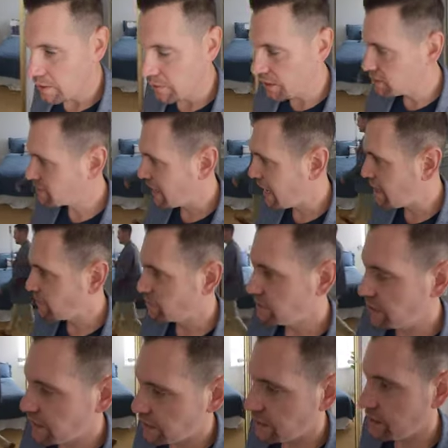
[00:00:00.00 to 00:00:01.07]
This house
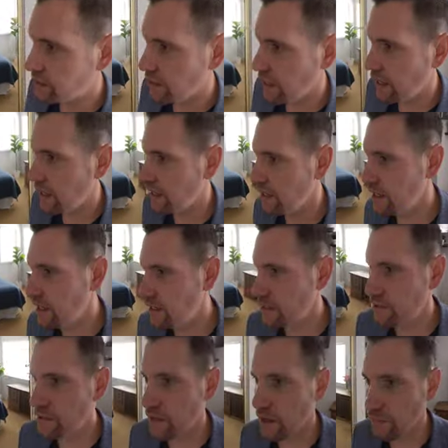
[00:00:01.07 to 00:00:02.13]
is
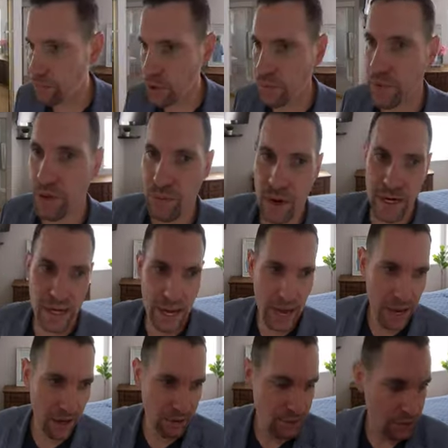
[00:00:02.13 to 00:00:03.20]
is a move-in ready
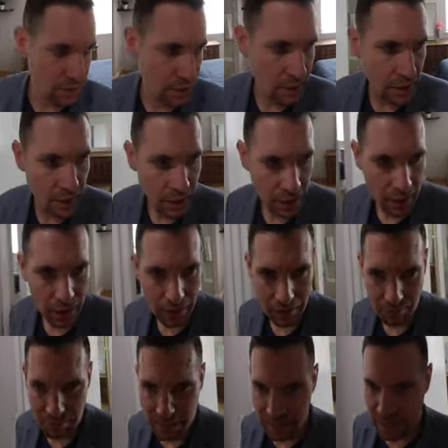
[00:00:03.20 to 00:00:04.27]
house
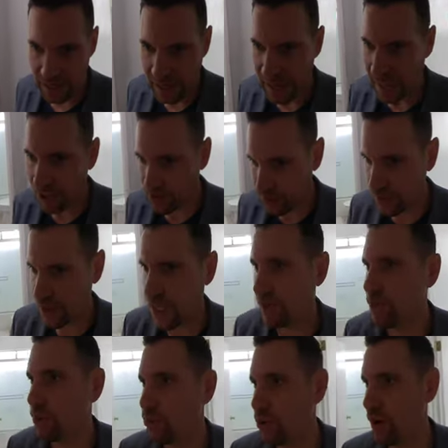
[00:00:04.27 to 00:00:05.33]
um, in an
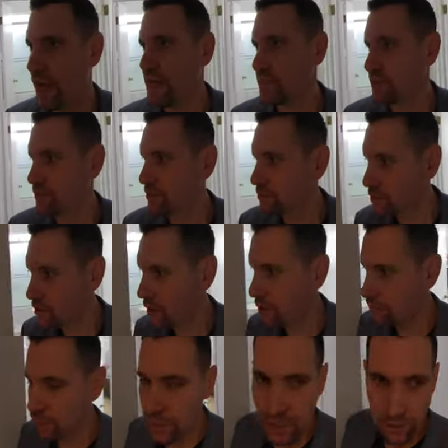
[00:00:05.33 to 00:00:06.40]
entry-level price.
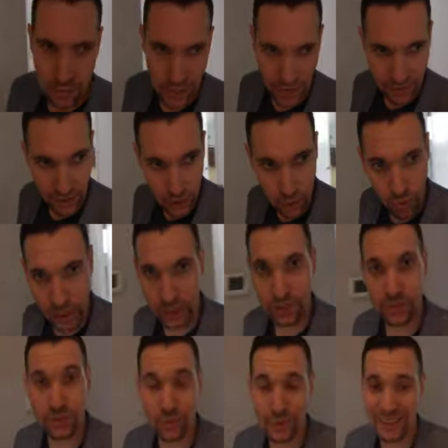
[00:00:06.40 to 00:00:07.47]
So, if you have any
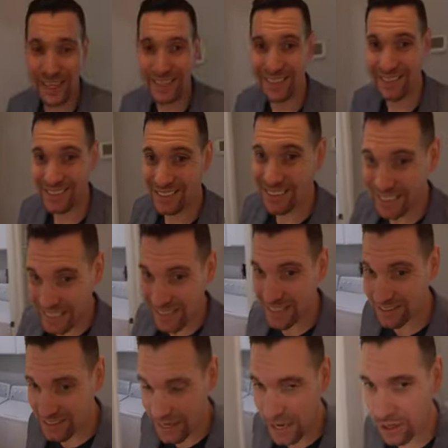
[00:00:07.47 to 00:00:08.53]
questions or would like to see
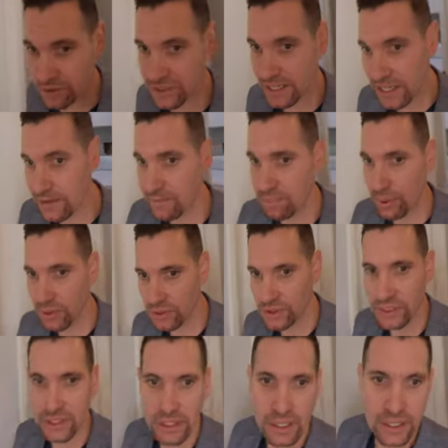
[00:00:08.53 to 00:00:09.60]
this house in
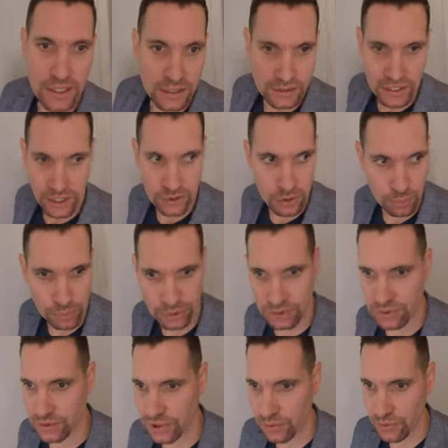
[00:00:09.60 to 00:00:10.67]
person, schedule a
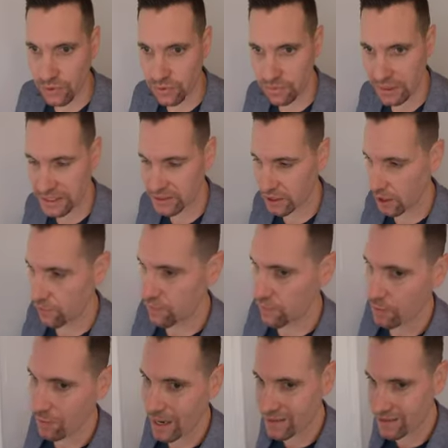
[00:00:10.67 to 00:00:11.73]
personal tour with myself
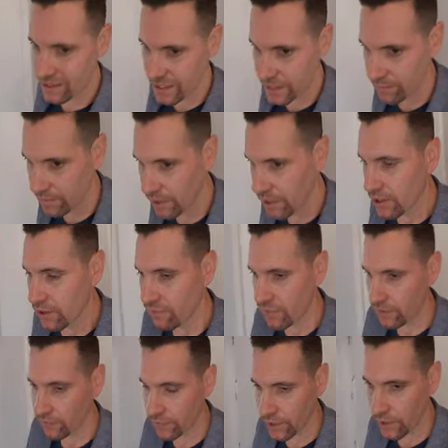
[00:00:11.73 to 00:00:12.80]
or my team.
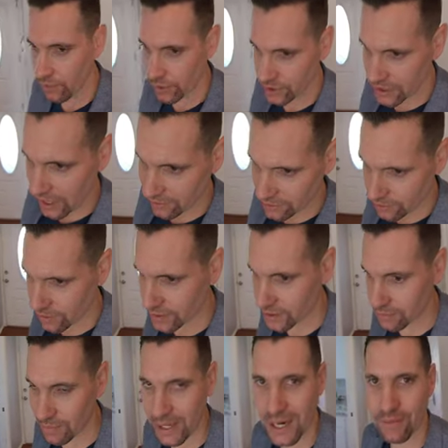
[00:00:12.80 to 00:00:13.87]
Feel free to reach out to
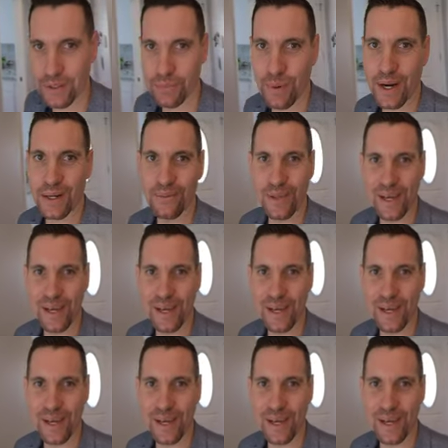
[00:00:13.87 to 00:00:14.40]
us. My name is Brandon